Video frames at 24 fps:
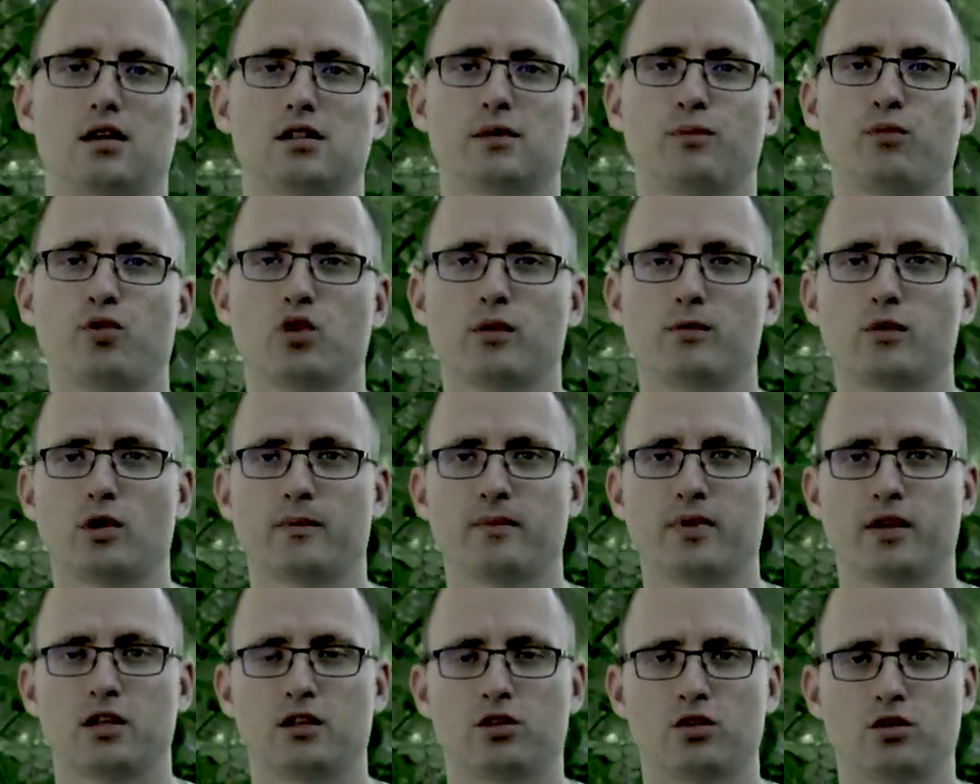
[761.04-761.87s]
support me
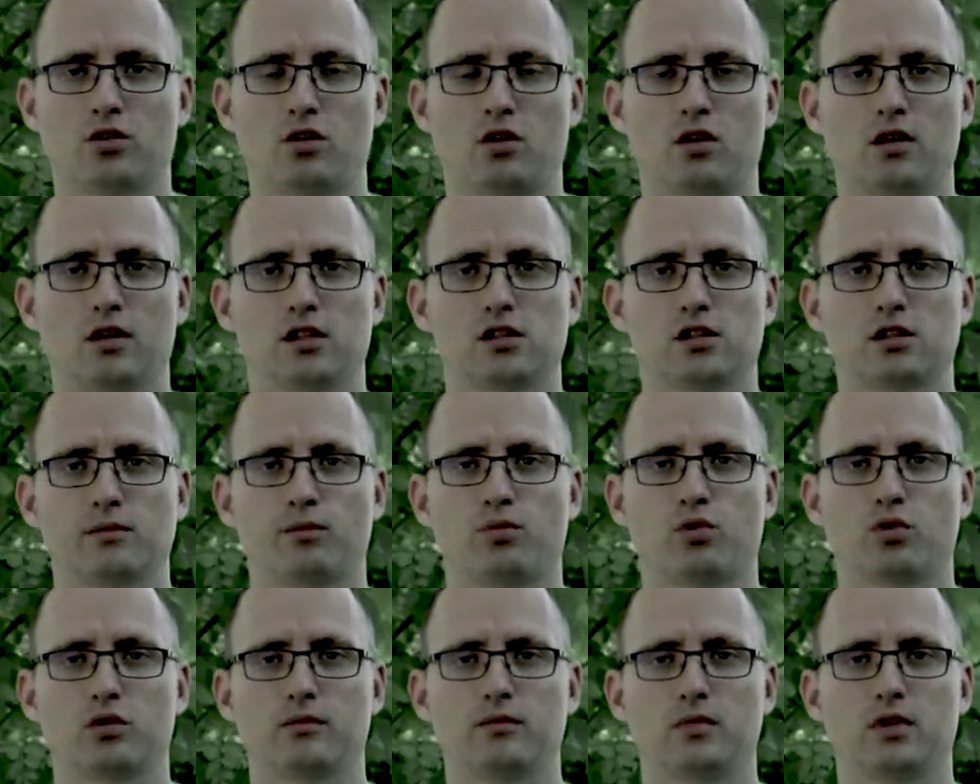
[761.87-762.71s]
on Patreon and
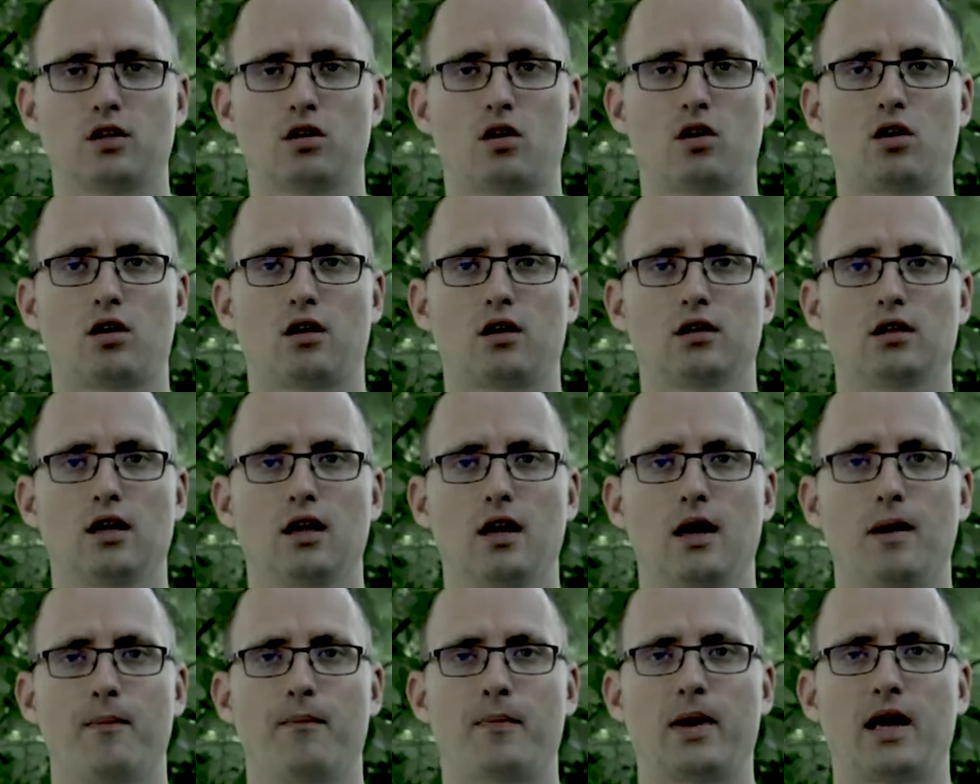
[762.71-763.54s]
support me on
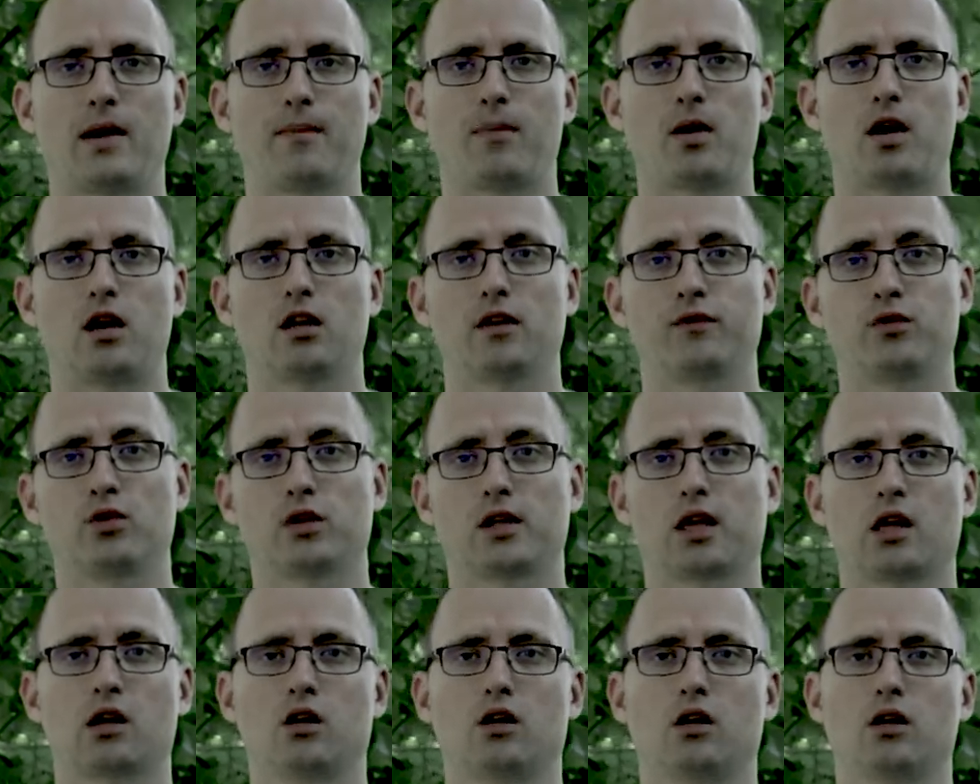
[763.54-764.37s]
PayPal if you'd
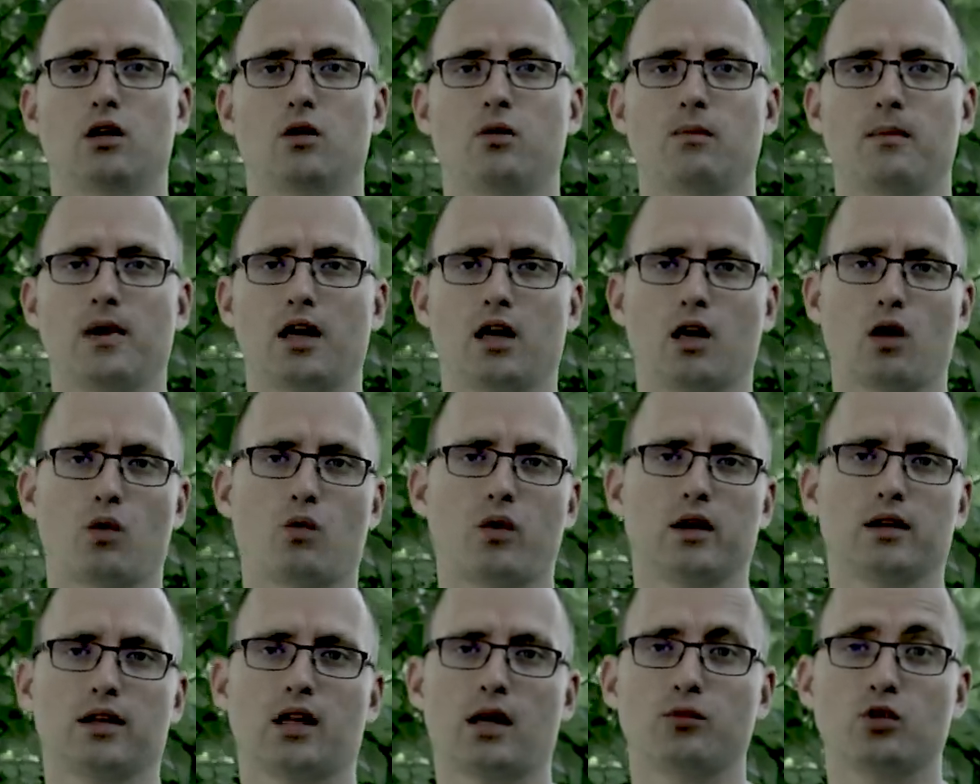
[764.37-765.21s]
like to make a
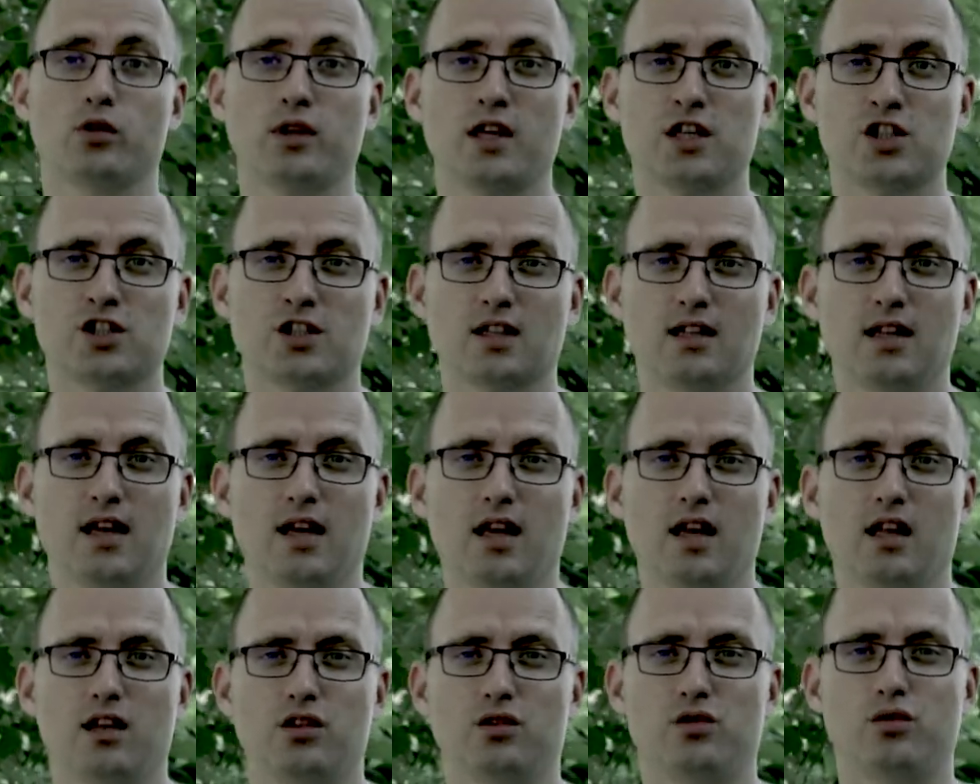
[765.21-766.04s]
one-time donation
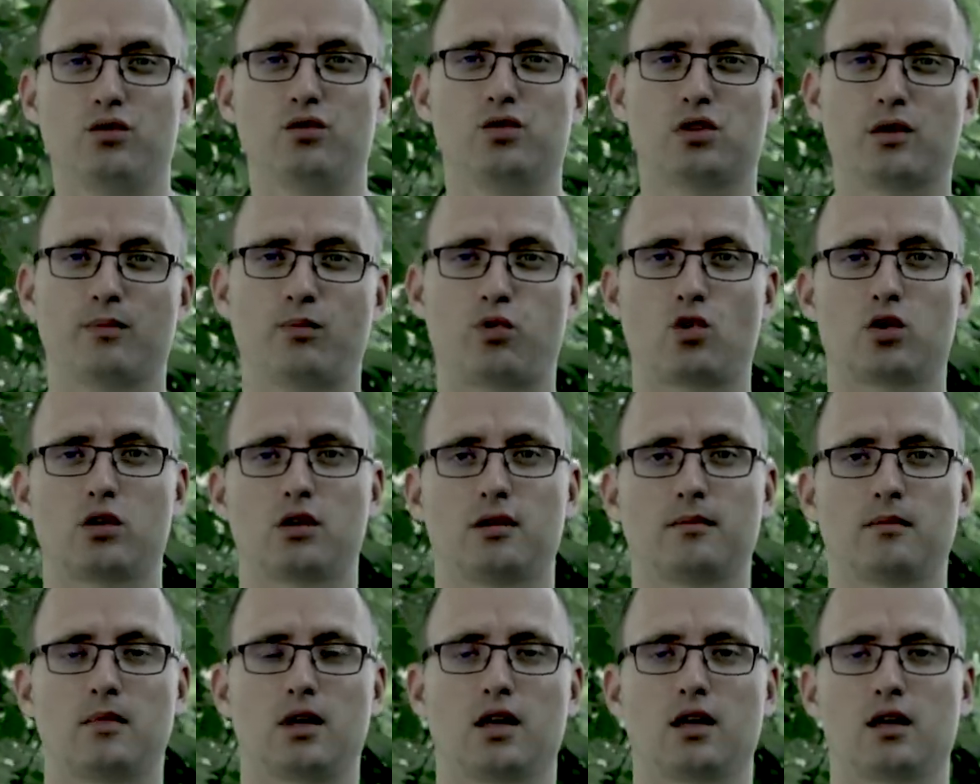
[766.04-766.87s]
to
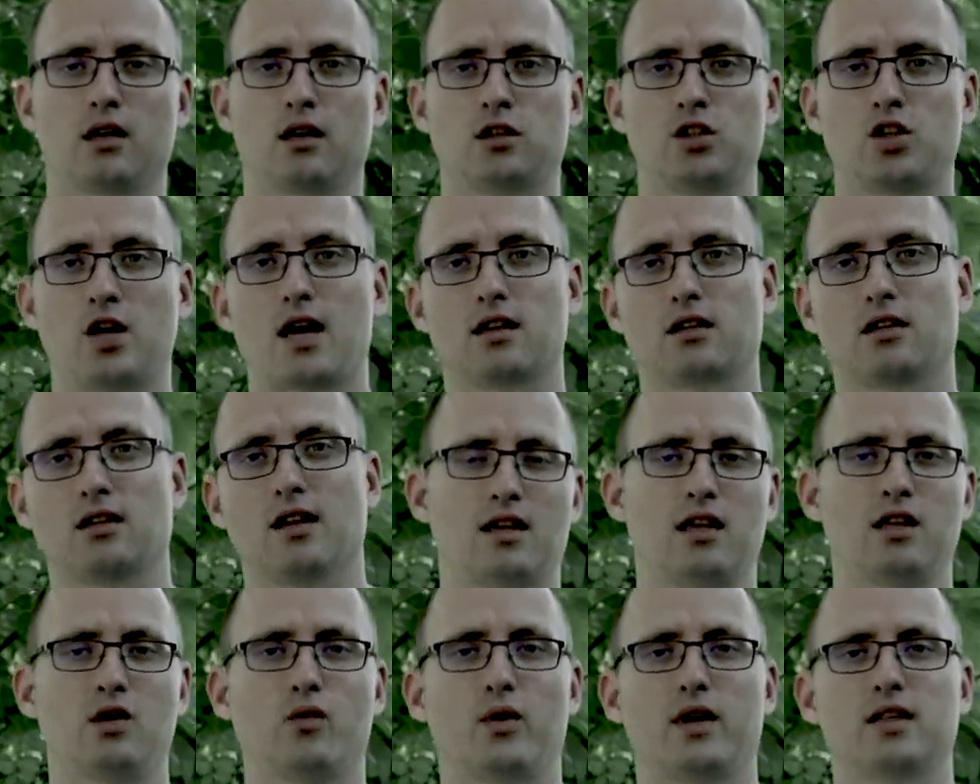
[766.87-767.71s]
support my channel.
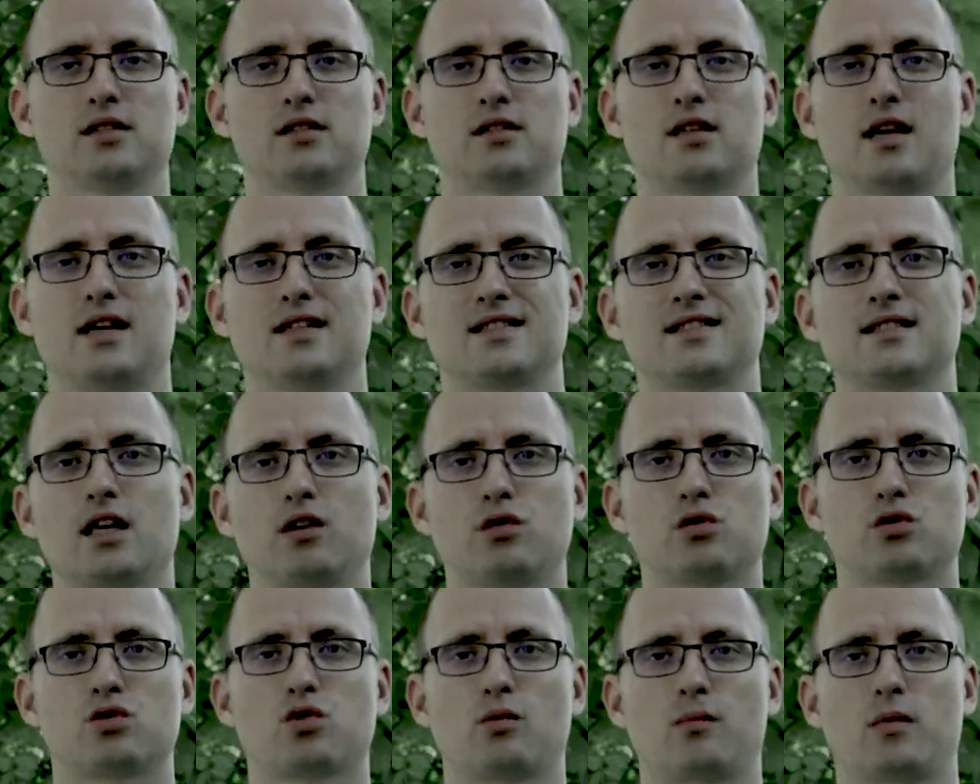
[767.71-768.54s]
Anyways, guys,
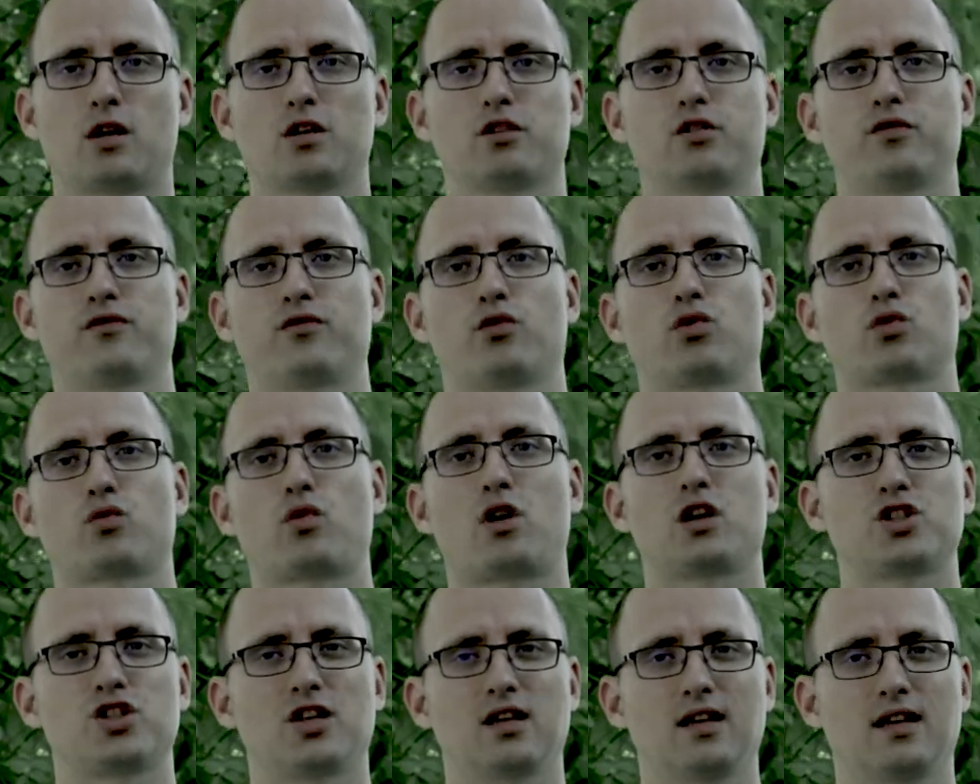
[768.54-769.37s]
thank you so much for
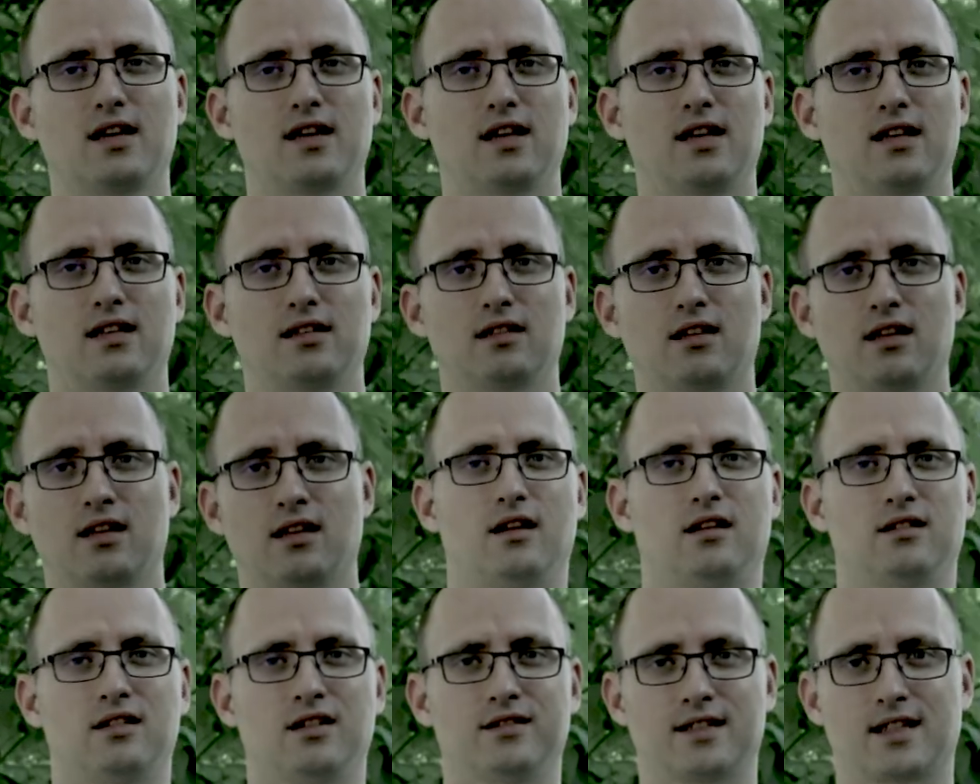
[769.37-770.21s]
watching, and
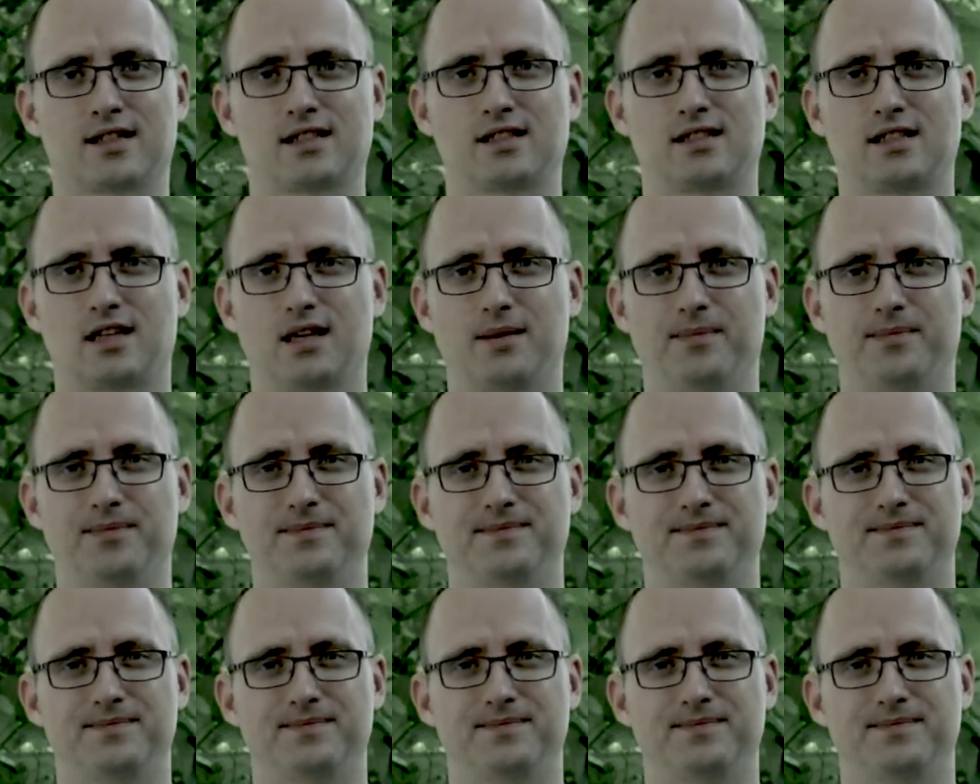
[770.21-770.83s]
until next time.